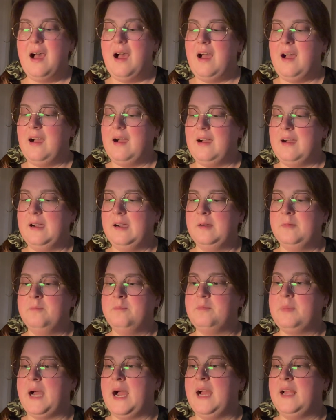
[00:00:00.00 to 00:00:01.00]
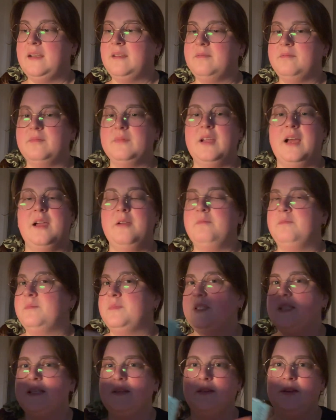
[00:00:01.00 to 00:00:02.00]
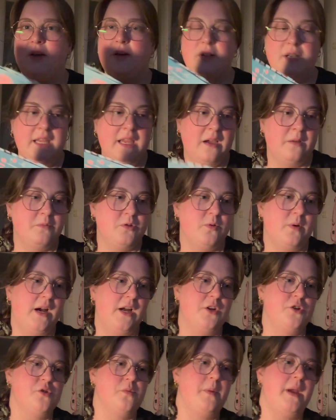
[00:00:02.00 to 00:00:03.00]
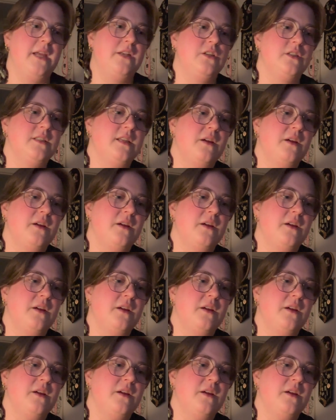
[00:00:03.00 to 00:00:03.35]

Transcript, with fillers: Um, but I'm still only up to 100 pages.